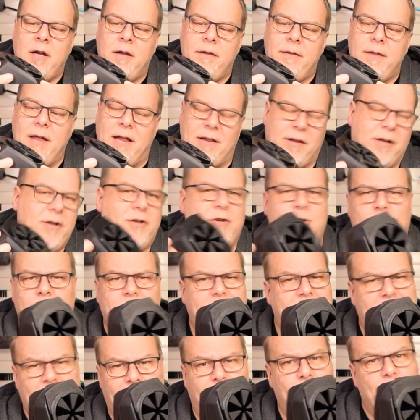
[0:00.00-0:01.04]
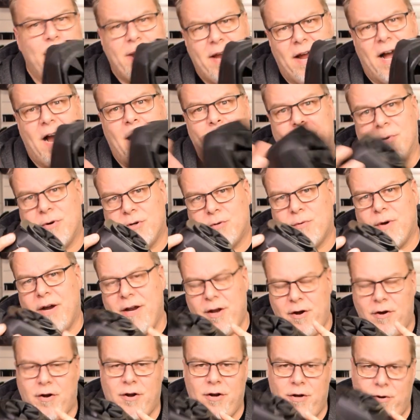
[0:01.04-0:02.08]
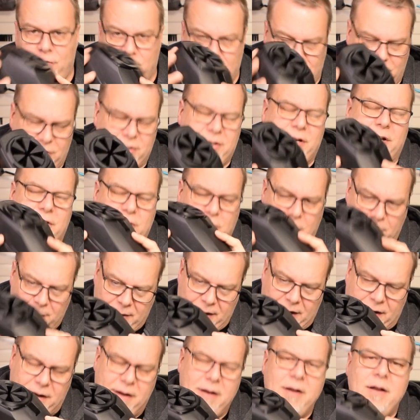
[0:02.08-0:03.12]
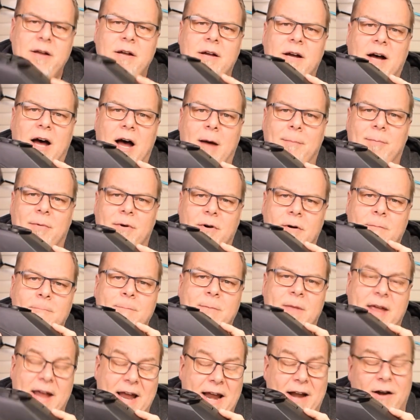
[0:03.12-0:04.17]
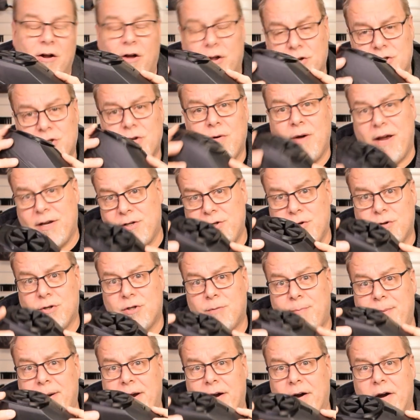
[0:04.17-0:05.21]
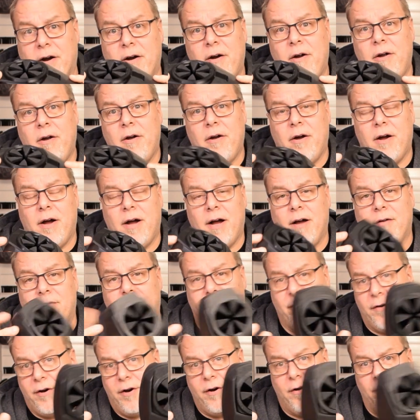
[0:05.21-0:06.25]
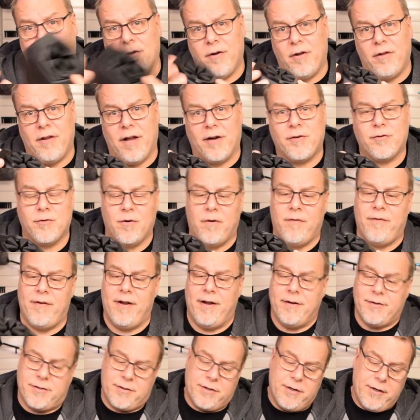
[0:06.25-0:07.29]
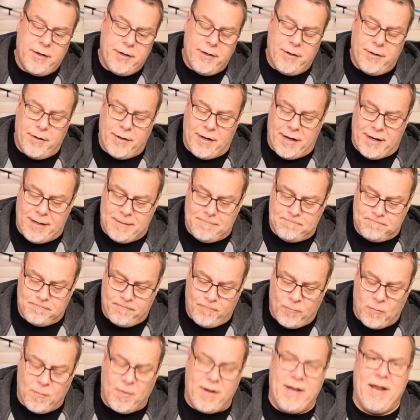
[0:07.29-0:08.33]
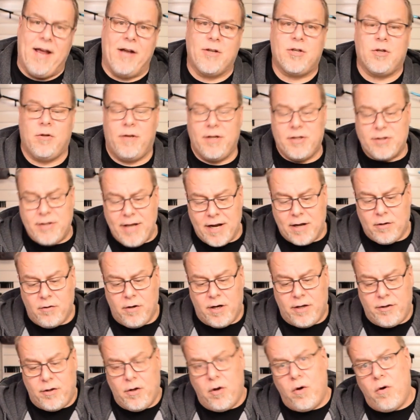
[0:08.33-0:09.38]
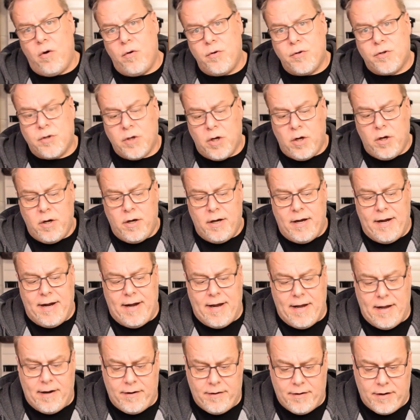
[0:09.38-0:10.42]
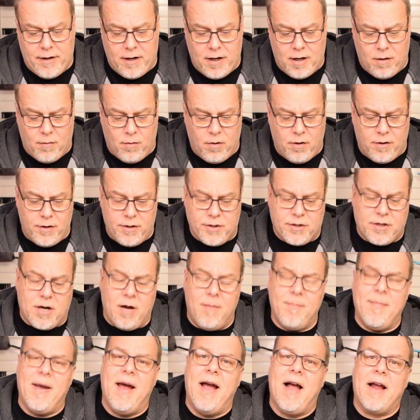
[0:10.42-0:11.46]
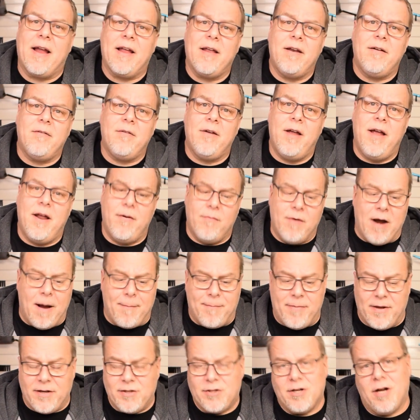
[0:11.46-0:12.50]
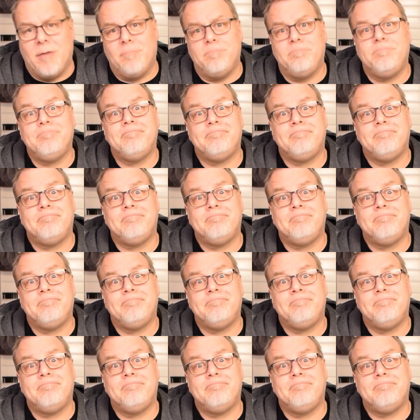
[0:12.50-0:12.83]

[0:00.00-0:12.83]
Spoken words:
At least you wouldn't need 3 hoppers, right? You could use this as your mech hopper and also as your spare for your electro events. But yeah, so let's take a look at those, and we'll just come back and wrap things up.